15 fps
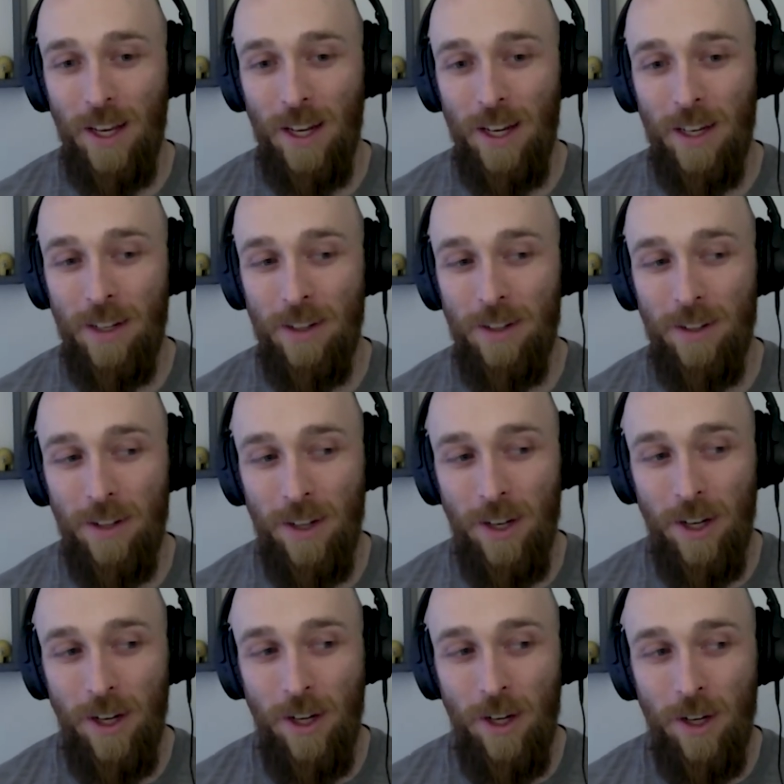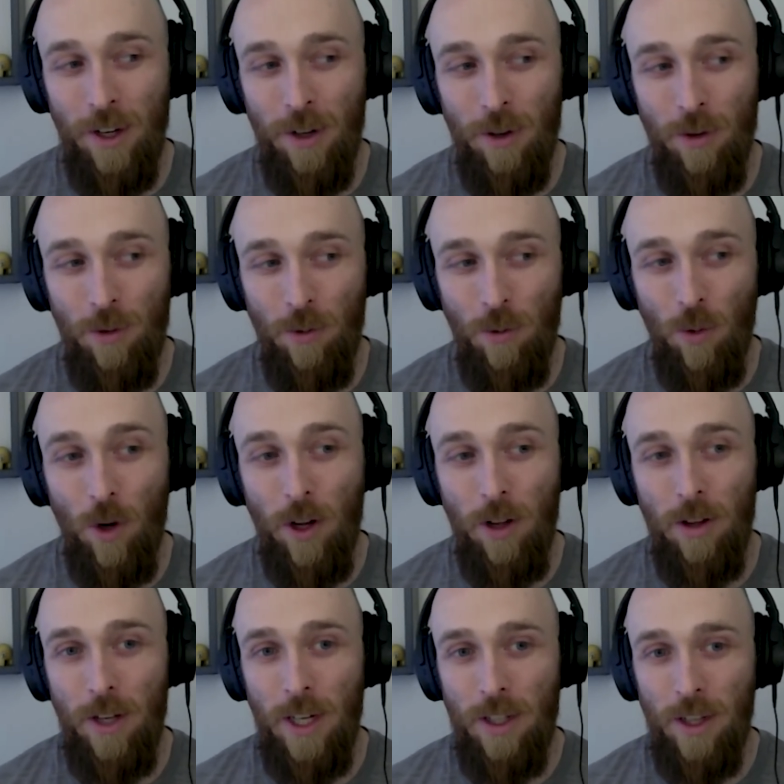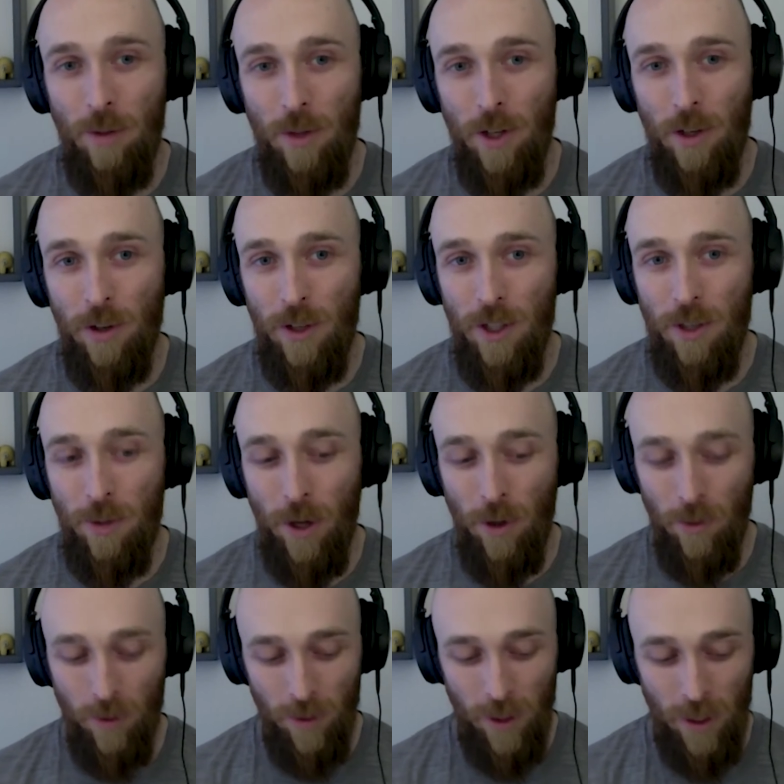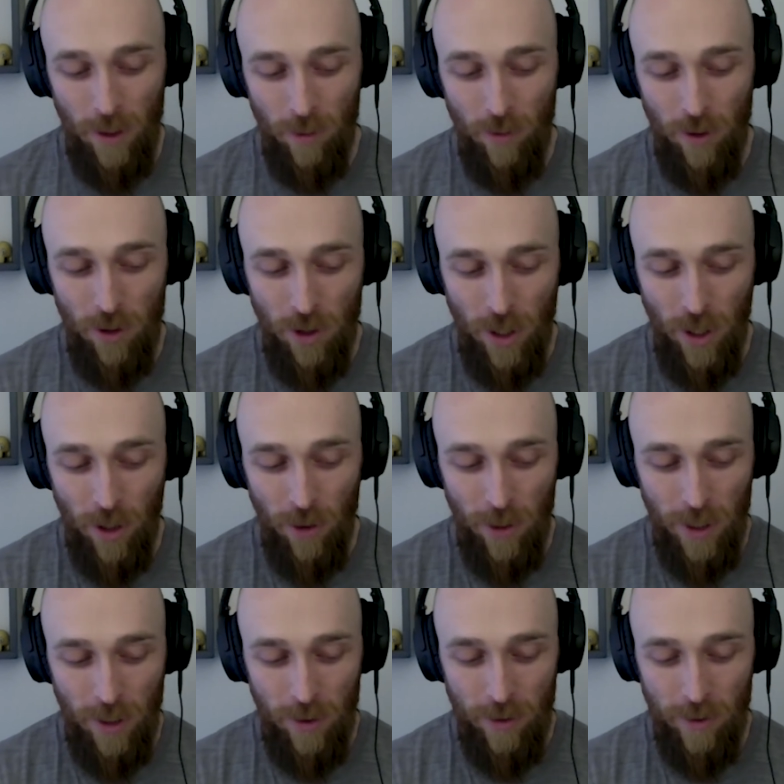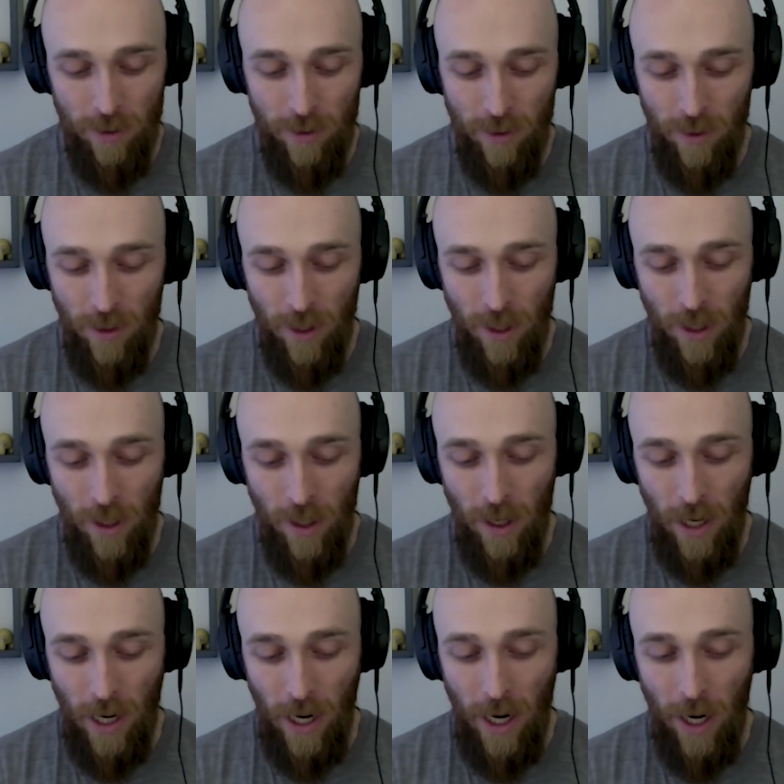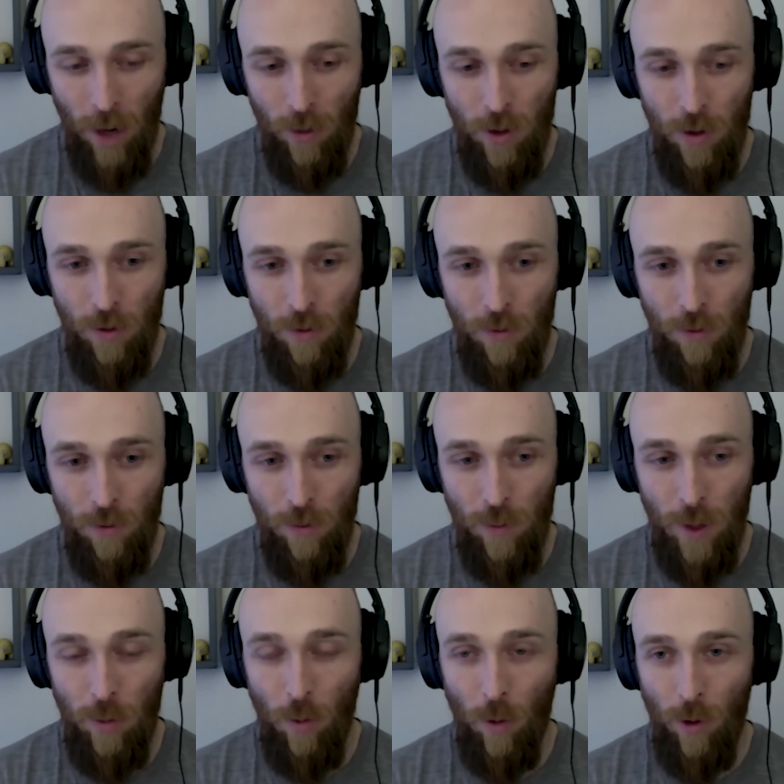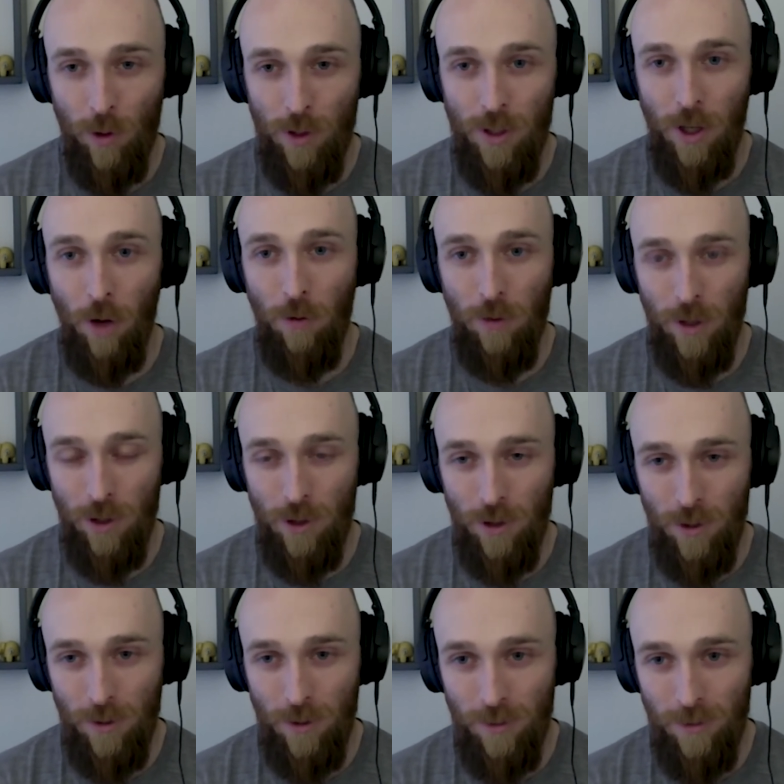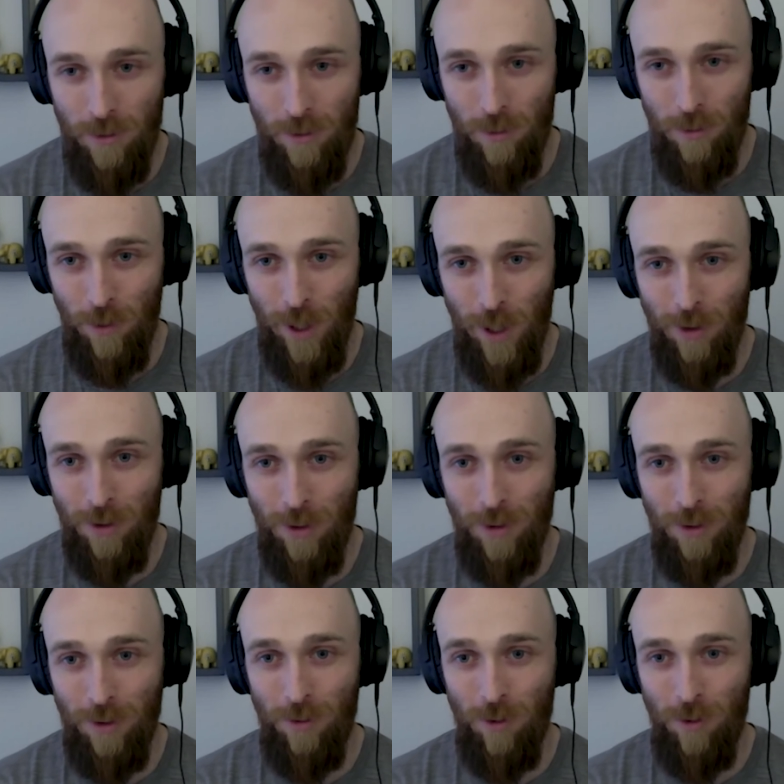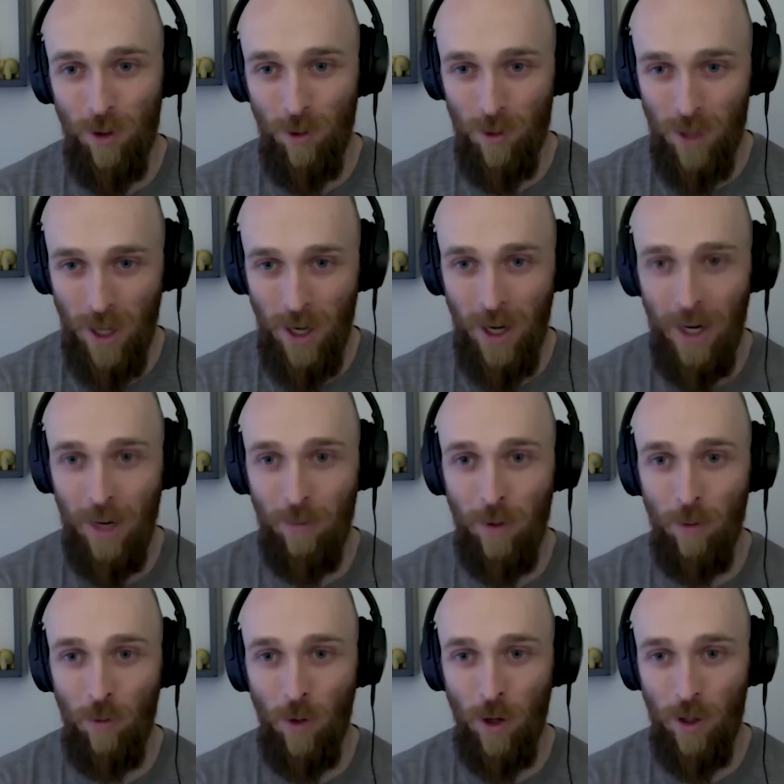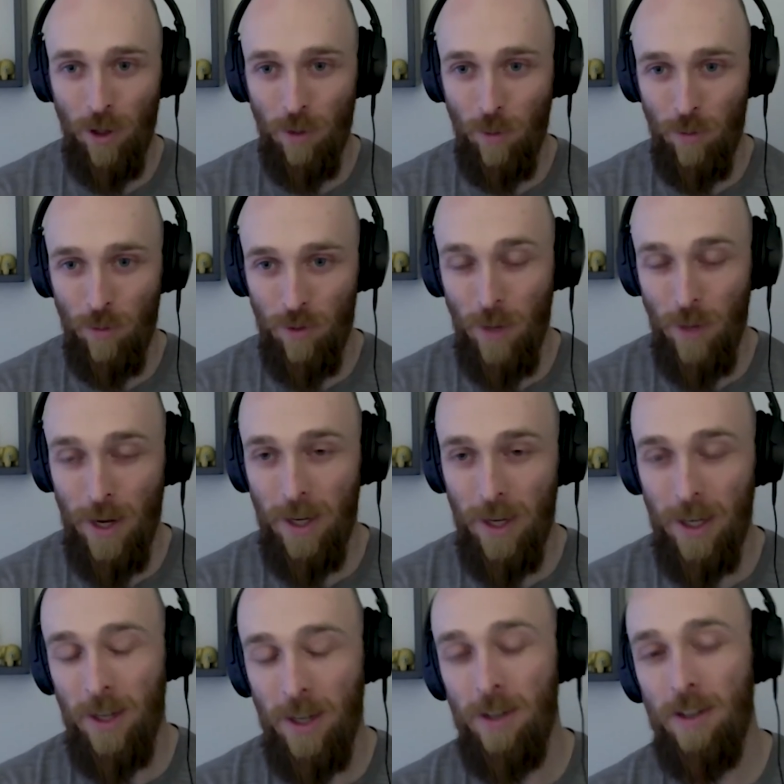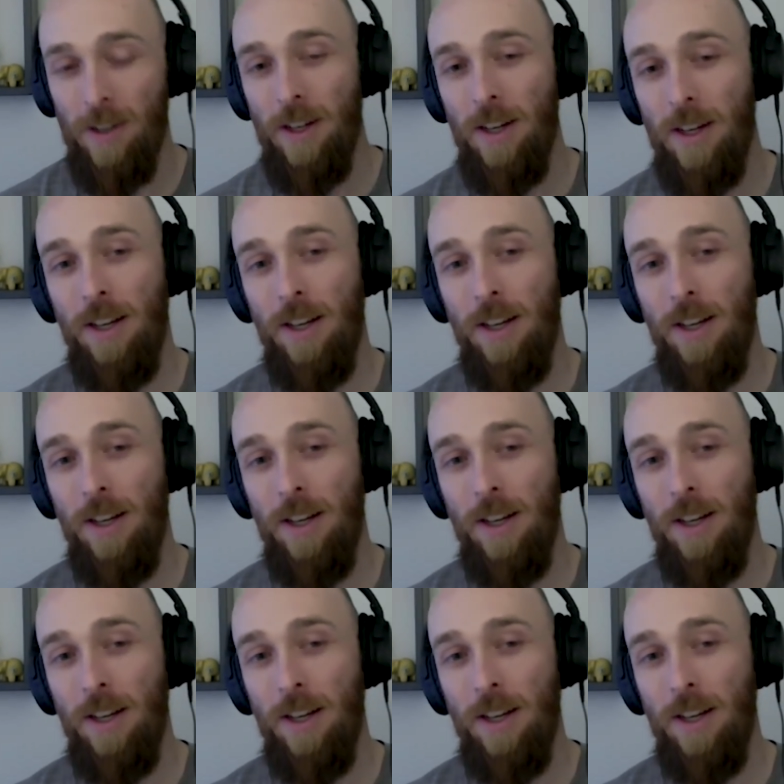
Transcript: and one of the things I'm curious about that you just shared is how you've been more selfish with your time and where you're spending it.